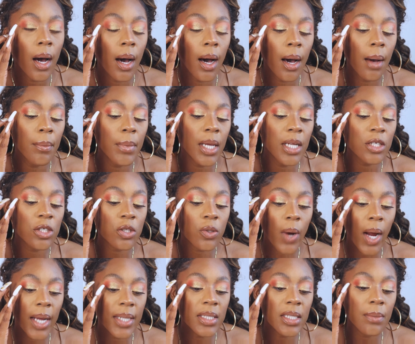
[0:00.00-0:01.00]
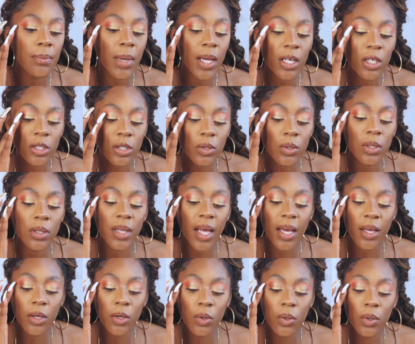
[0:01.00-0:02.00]
Um, and try to make sure
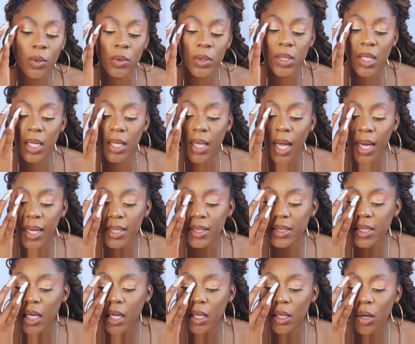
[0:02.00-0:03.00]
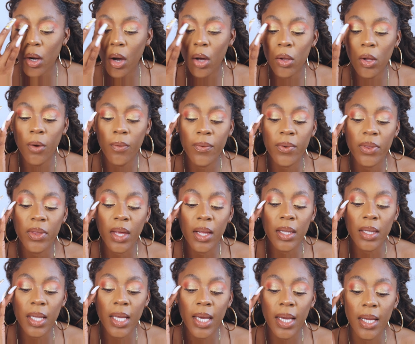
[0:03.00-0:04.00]
that you use the lightest color all over
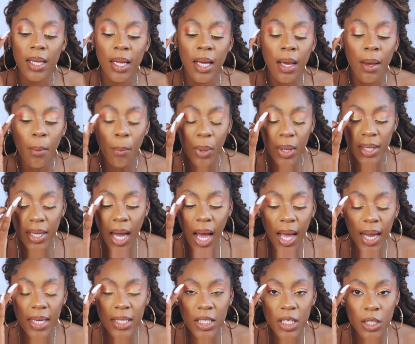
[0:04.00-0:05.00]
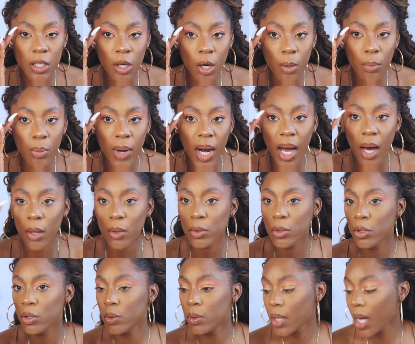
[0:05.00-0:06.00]
the lid, but not into your brow.
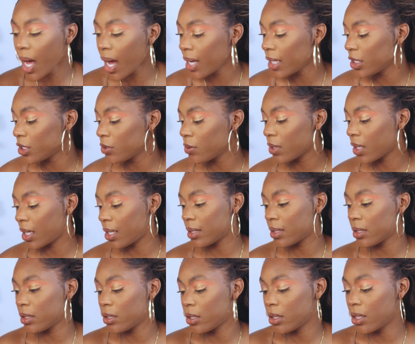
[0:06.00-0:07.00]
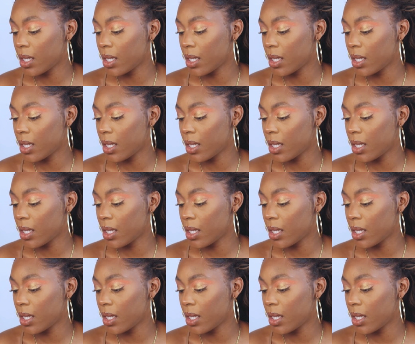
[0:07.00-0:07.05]
Do not do this.